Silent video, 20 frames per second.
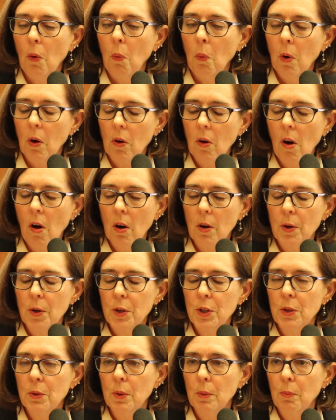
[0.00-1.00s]
work
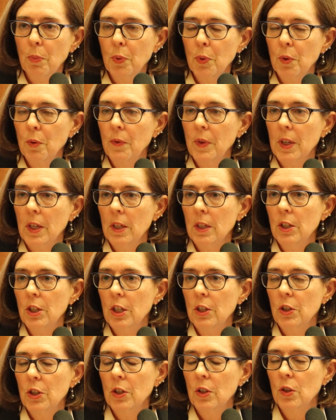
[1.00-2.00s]
harder to improve the
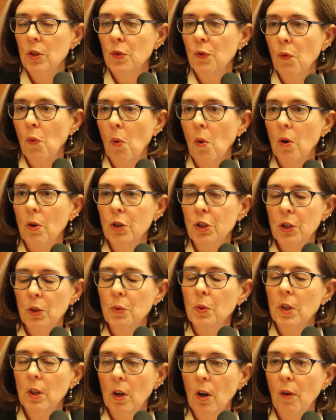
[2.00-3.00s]
conditions for
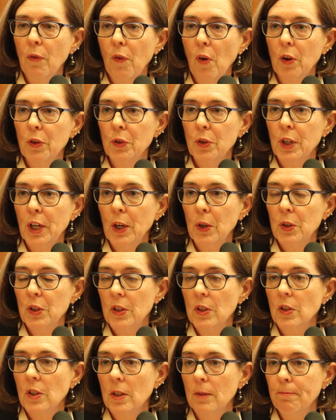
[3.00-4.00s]
children in our foster care
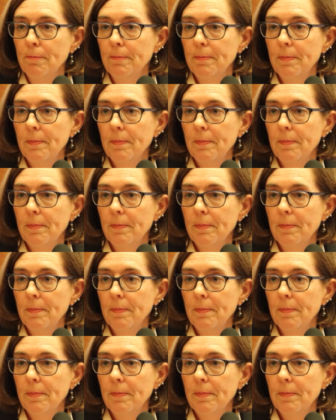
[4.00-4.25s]
system.